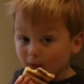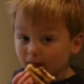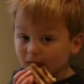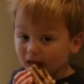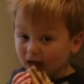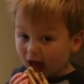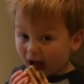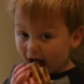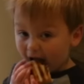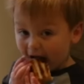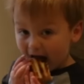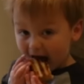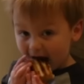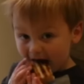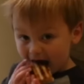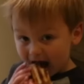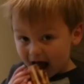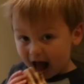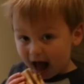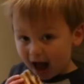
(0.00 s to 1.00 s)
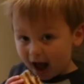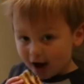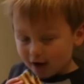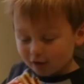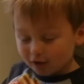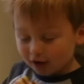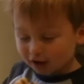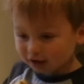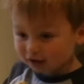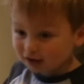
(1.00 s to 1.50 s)
you like a yogurt? I
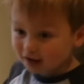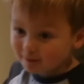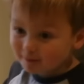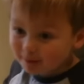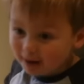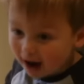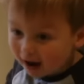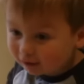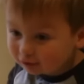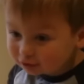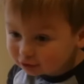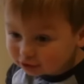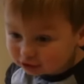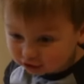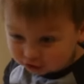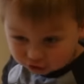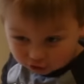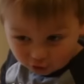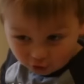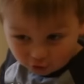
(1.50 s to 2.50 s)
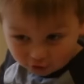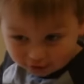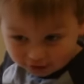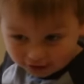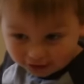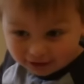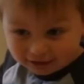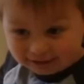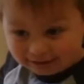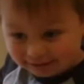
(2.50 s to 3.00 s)
want a pouch
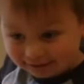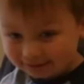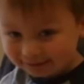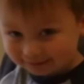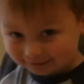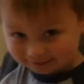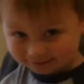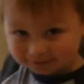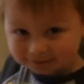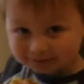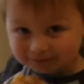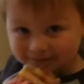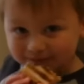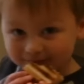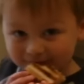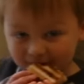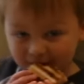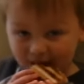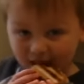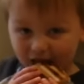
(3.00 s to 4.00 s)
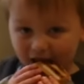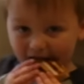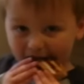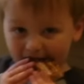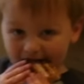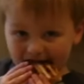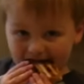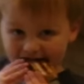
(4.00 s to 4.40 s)
yogurt. Alright, I'll see what I can do.